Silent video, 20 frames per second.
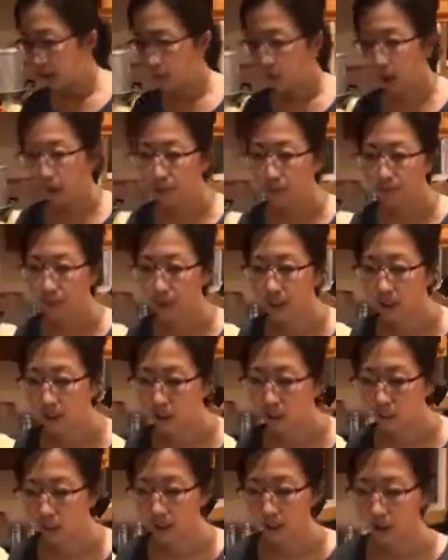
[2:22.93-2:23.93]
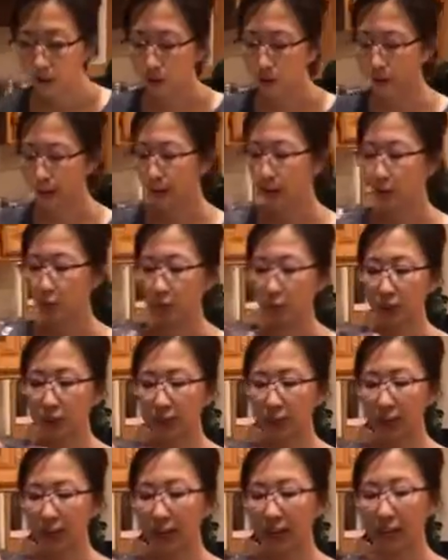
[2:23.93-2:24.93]
have my cup here? Okay, we're
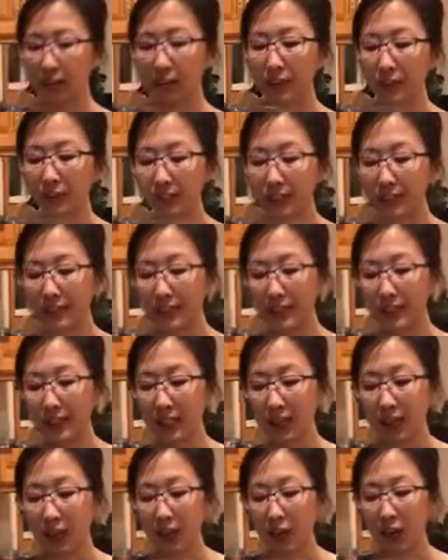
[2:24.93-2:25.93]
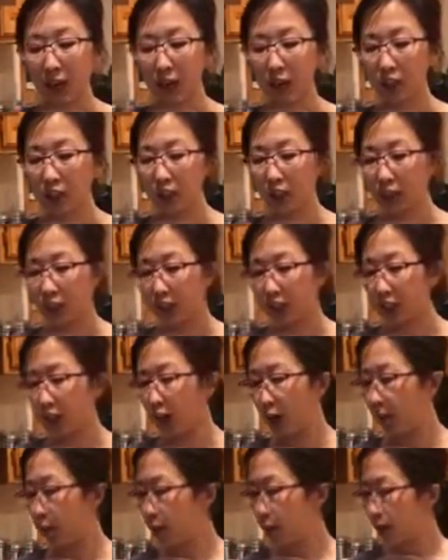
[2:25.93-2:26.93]
going to have at least a good
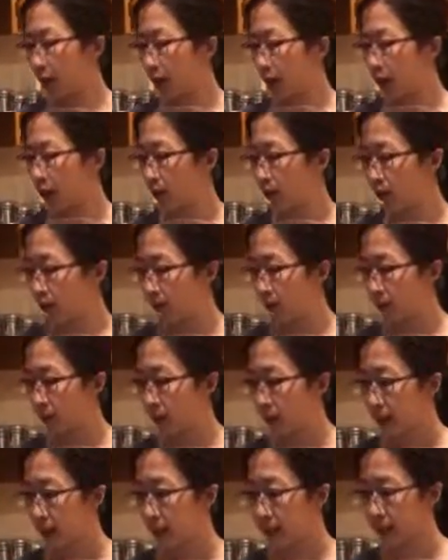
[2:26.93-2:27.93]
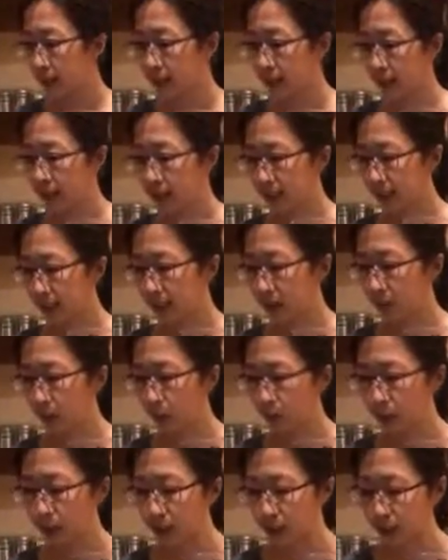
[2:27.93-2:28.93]
cup of this
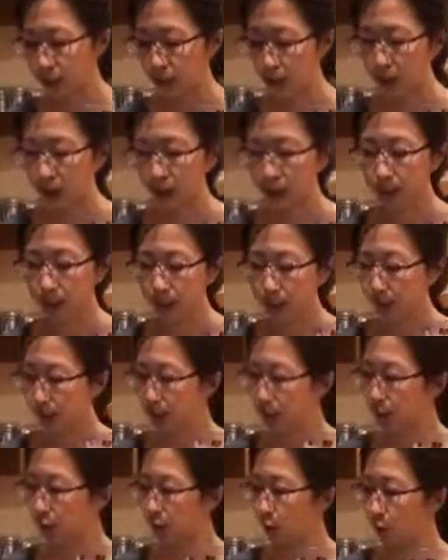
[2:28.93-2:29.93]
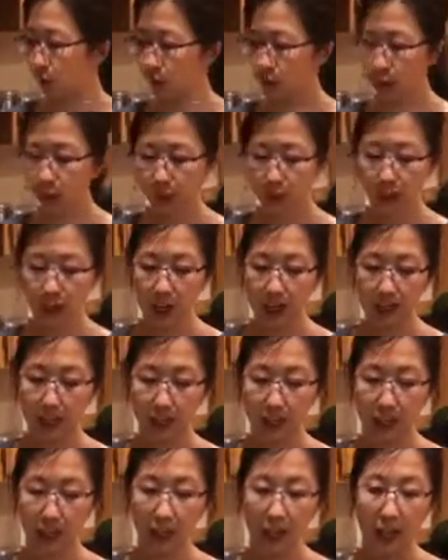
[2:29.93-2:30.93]
oyster sauce. Okay, so oyster sauce,
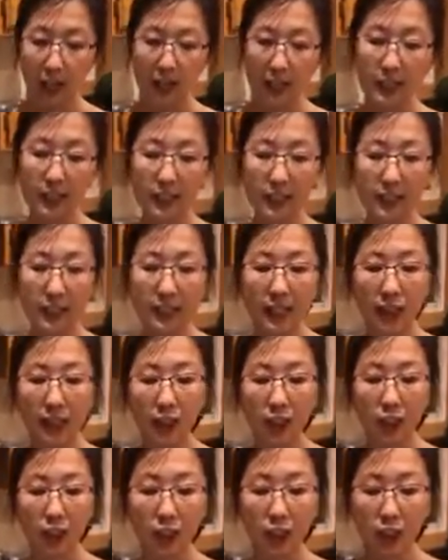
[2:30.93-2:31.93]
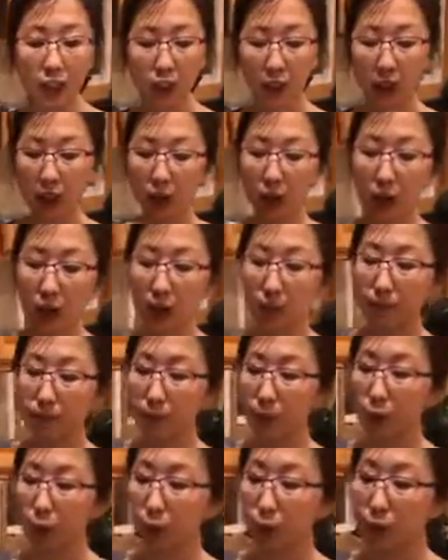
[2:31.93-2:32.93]
this is actually
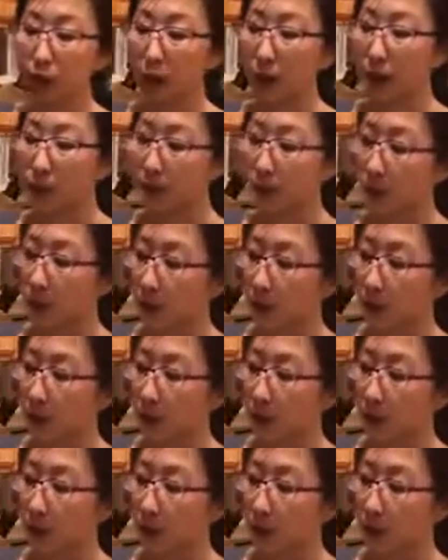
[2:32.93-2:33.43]
2 cups